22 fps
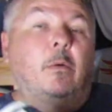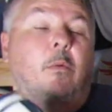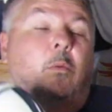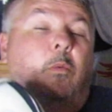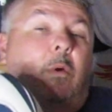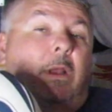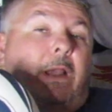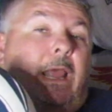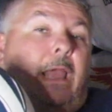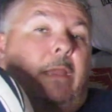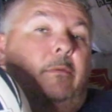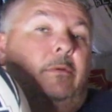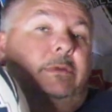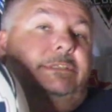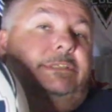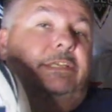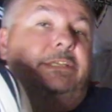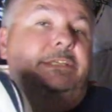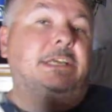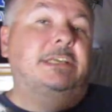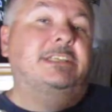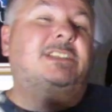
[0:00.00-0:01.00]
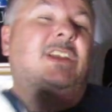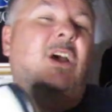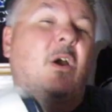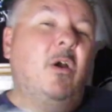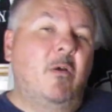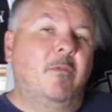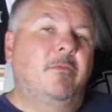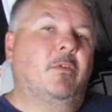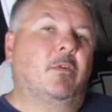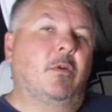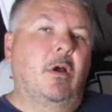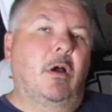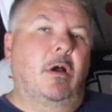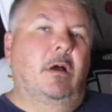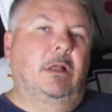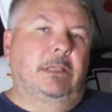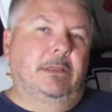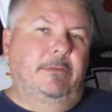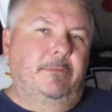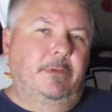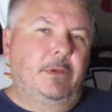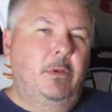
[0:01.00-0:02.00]
what I would suggest overall,
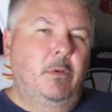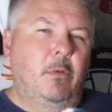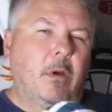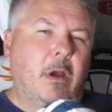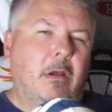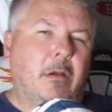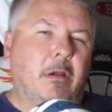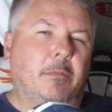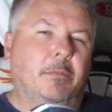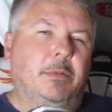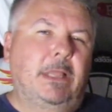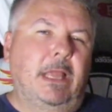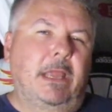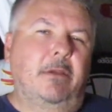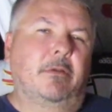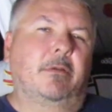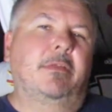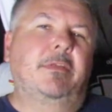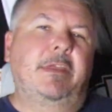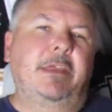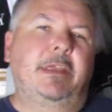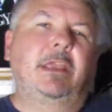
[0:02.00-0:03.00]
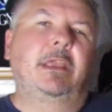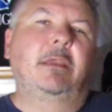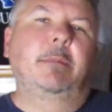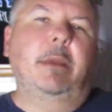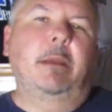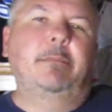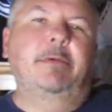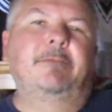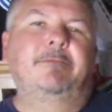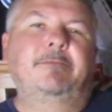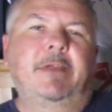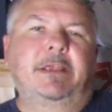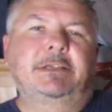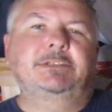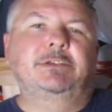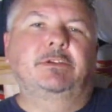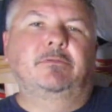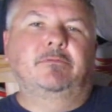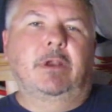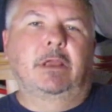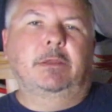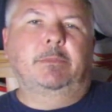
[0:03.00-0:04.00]
if you are a player thinking about
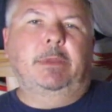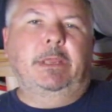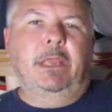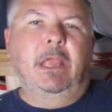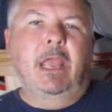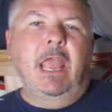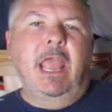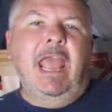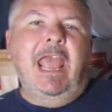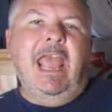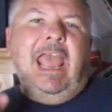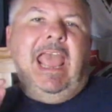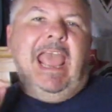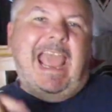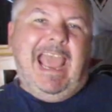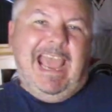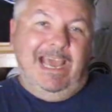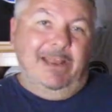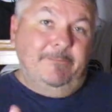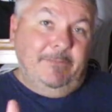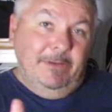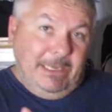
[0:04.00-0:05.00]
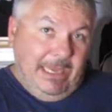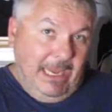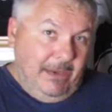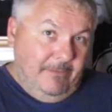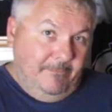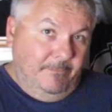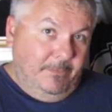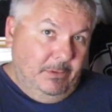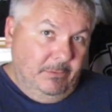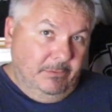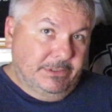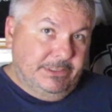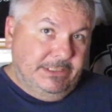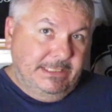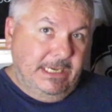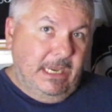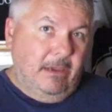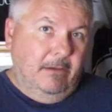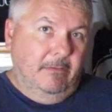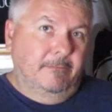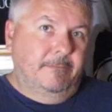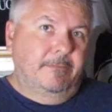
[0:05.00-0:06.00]
professional rugby, advocate for
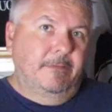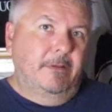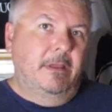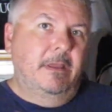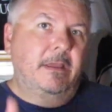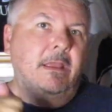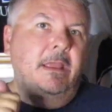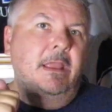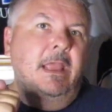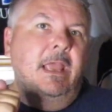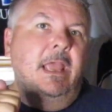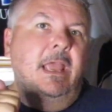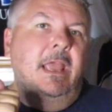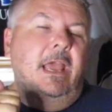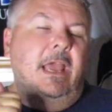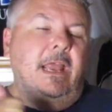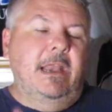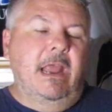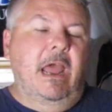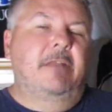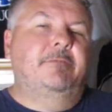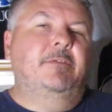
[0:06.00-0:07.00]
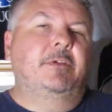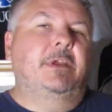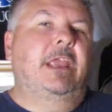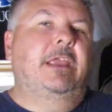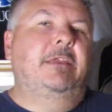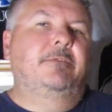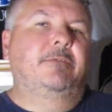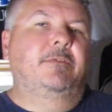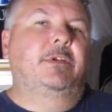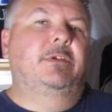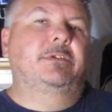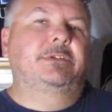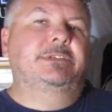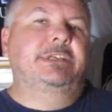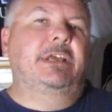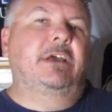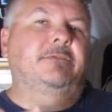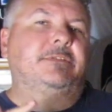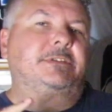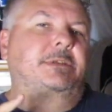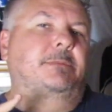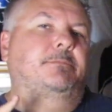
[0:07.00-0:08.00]
yourself, and advocate for
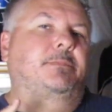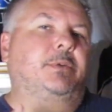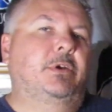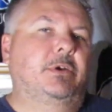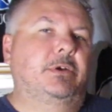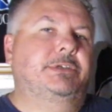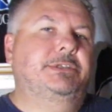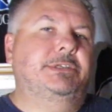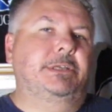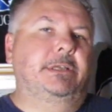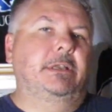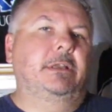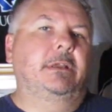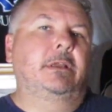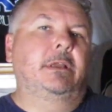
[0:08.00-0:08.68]
yourself as a person.